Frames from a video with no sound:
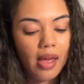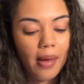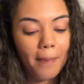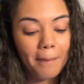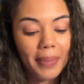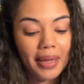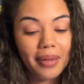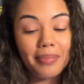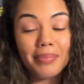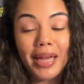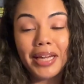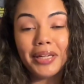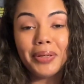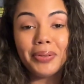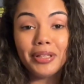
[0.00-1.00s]
But
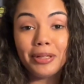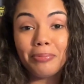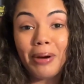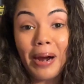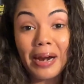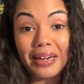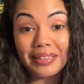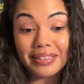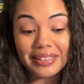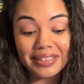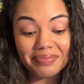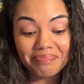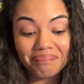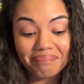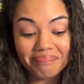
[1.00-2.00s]
Magnolia Parks
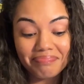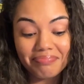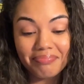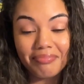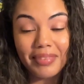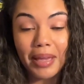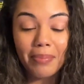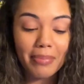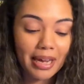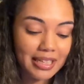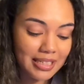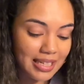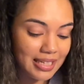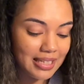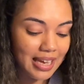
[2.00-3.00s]
by
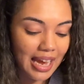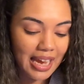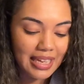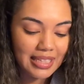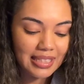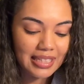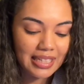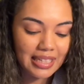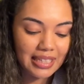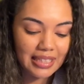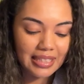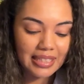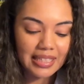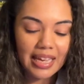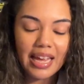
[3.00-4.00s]
Jessa
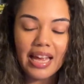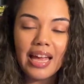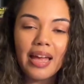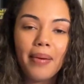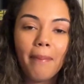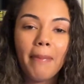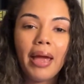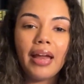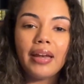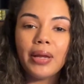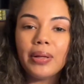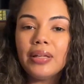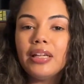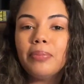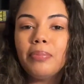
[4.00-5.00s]
Hastings.
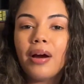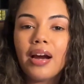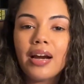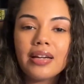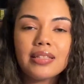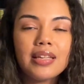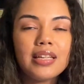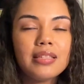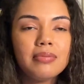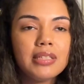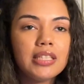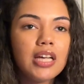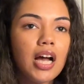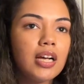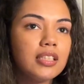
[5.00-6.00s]
Magnolia Parks has been
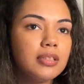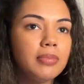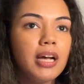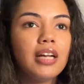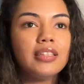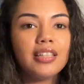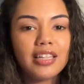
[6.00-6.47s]
talked about